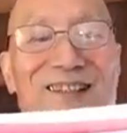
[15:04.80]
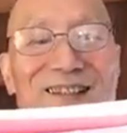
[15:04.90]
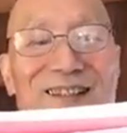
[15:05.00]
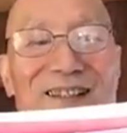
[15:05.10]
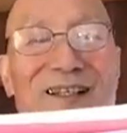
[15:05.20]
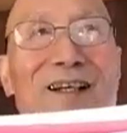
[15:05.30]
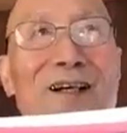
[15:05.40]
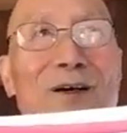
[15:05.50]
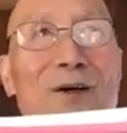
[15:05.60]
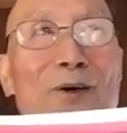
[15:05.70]
See,
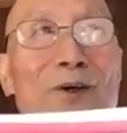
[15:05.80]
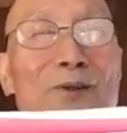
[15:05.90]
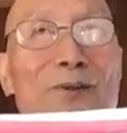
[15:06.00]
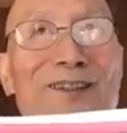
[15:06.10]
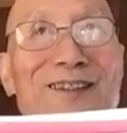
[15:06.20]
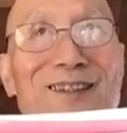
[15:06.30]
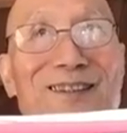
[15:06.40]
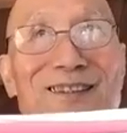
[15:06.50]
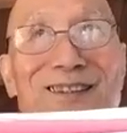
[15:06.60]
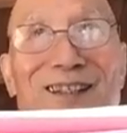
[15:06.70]
always
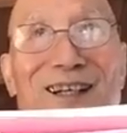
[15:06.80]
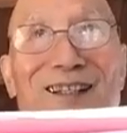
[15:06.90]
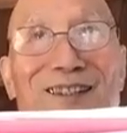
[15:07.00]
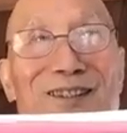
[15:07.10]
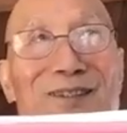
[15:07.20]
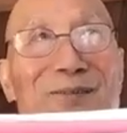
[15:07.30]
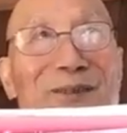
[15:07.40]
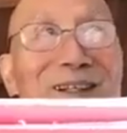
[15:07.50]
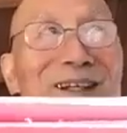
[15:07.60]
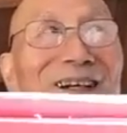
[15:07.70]
just the kind of
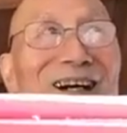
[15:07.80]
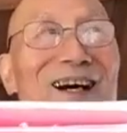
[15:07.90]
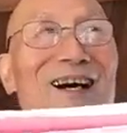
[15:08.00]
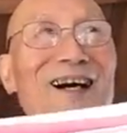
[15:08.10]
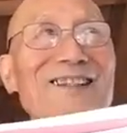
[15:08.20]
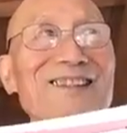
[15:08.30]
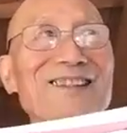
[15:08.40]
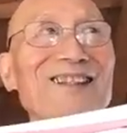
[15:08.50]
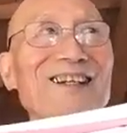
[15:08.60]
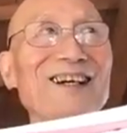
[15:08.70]

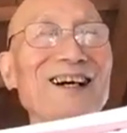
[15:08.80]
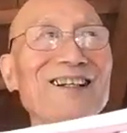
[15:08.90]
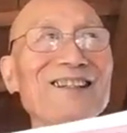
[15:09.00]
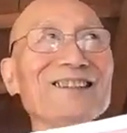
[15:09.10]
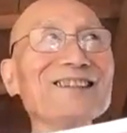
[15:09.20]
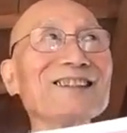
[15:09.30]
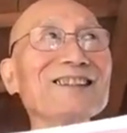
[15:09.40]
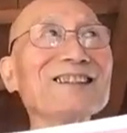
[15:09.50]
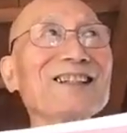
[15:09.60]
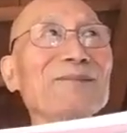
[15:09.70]
others
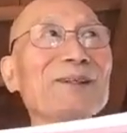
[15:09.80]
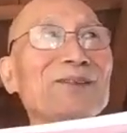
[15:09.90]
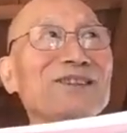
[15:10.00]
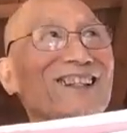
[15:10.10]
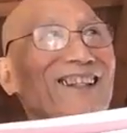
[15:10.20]
just come out.